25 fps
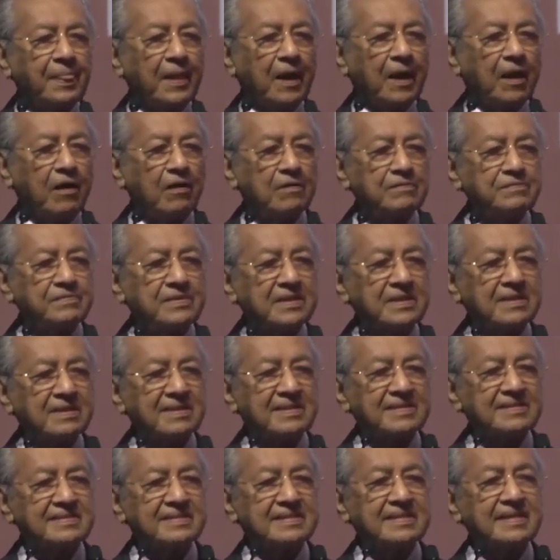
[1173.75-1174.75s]
of
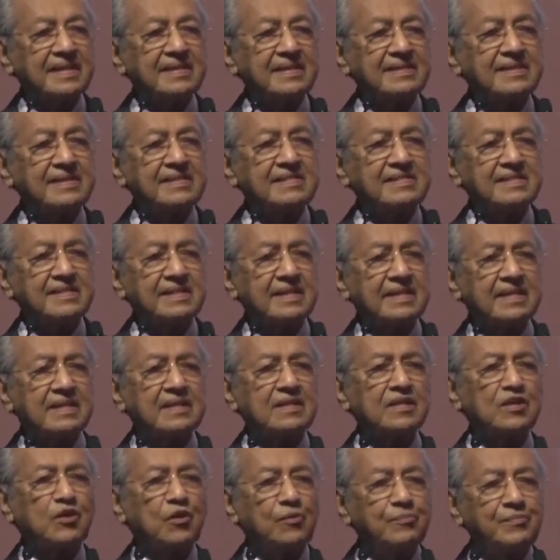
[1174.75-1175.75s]
the
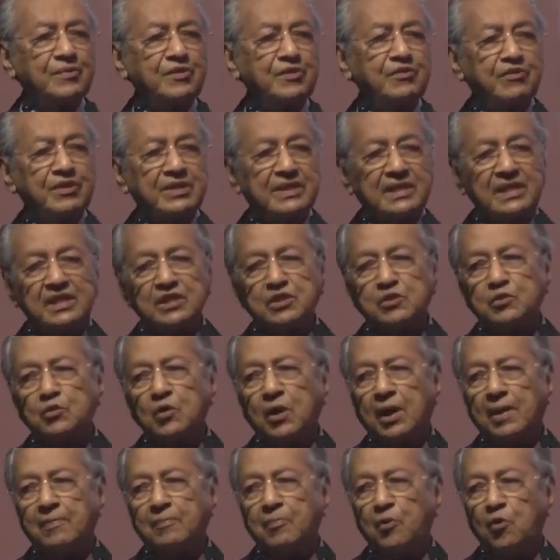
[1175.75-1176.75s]
statistical community to
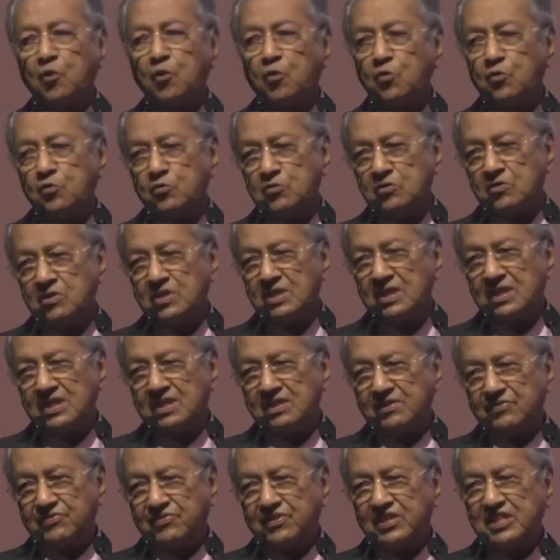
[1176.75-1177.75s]
uphold
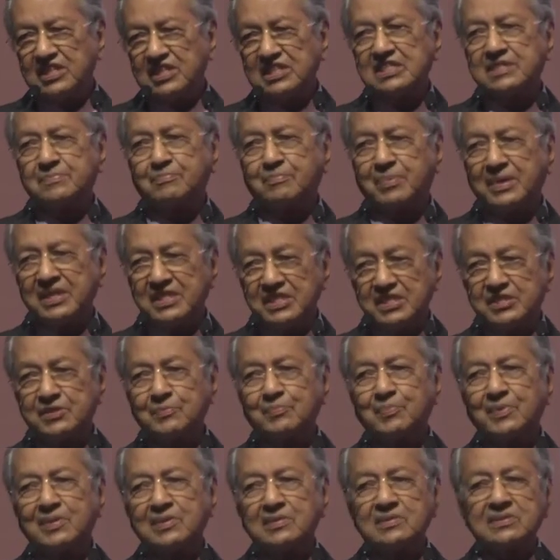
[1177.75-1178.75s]
these
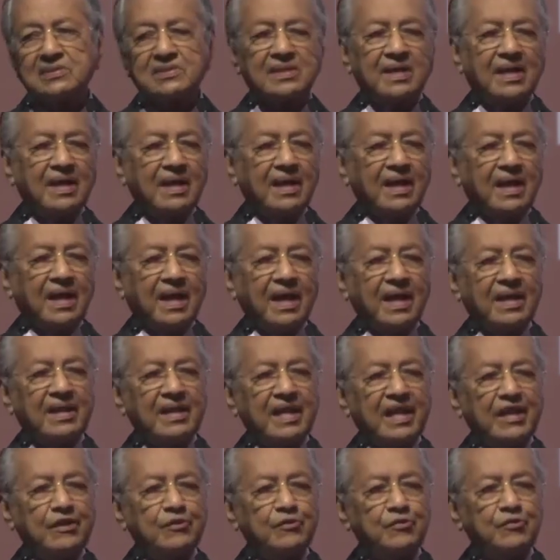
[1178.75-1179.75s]
principles and
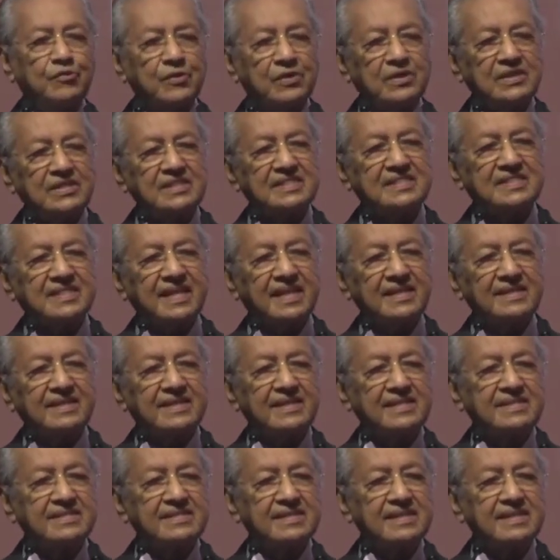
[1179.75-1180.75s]
ensure
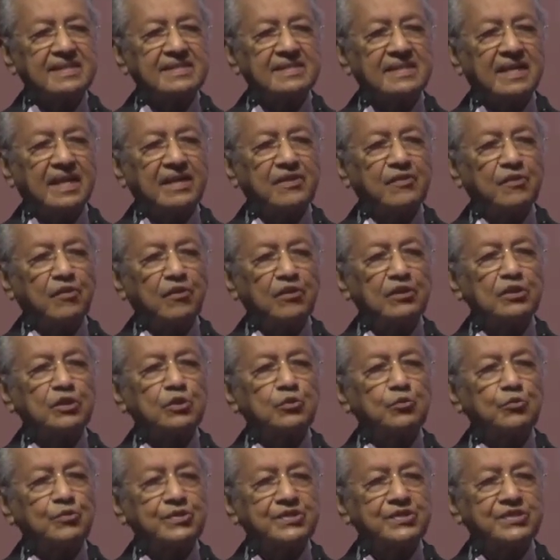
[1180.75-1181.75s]
statistics are not
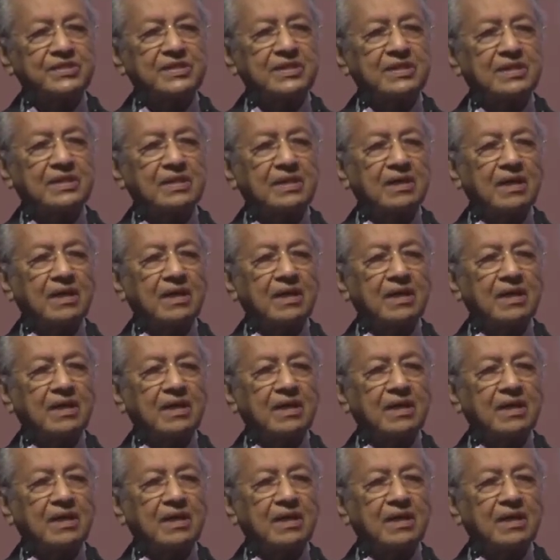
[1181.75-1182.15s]
twisted